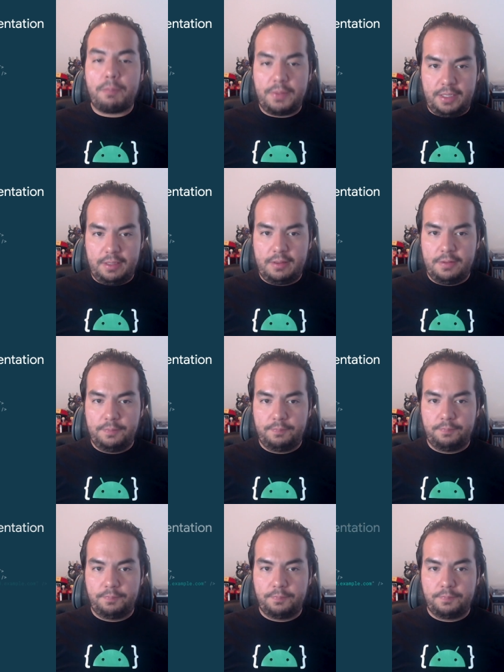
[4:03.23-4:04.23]
link.
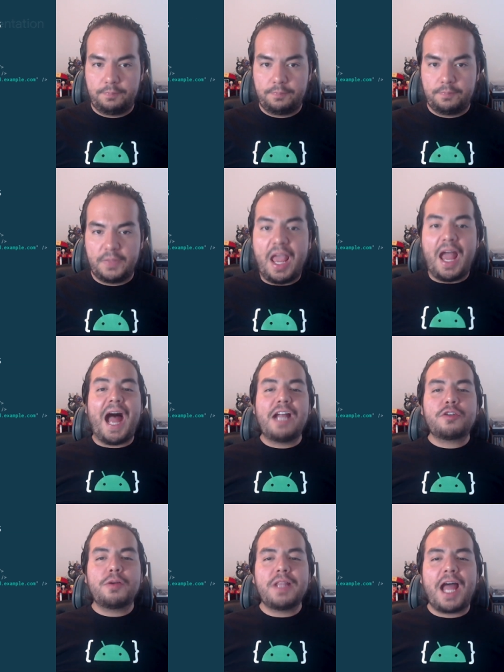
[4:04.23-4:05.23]

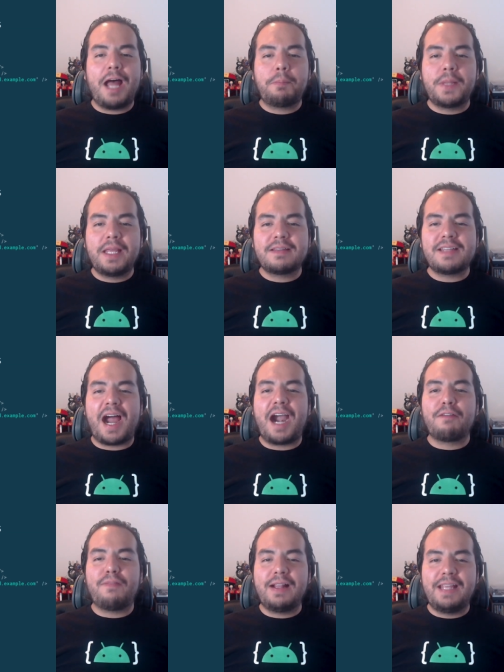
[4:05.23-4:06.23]
Android app links
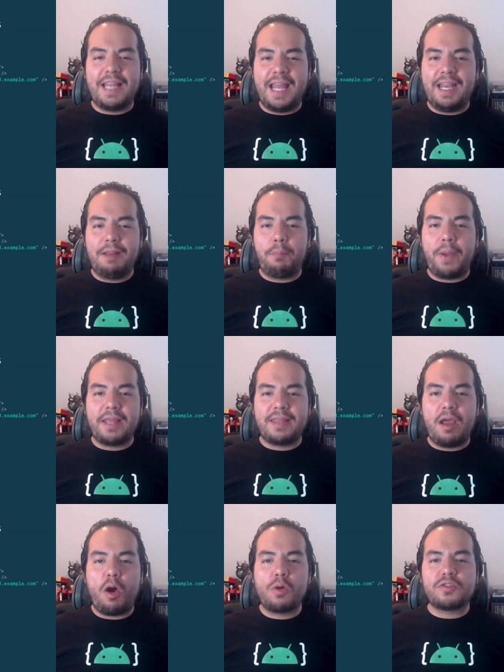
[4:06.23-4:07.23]
are validated by the
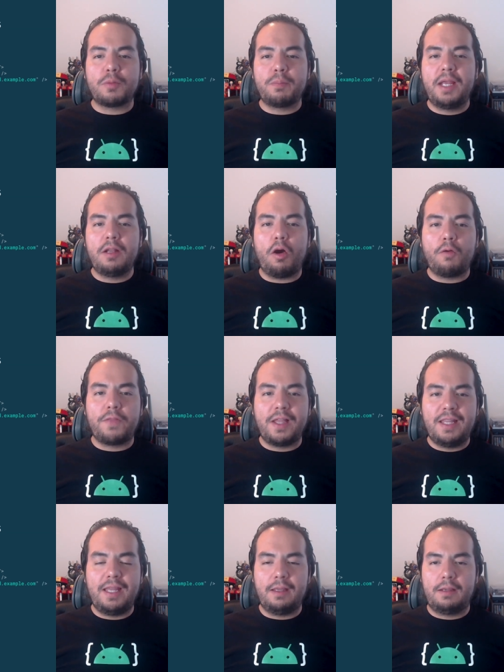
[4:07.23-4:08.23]
host domain of the
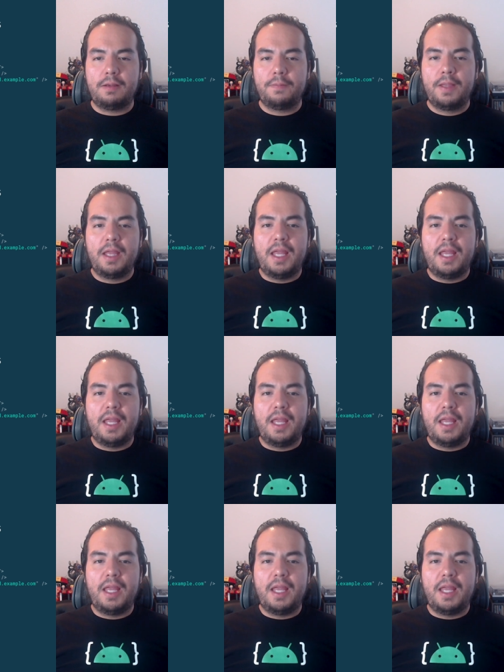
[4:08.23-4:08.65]
link.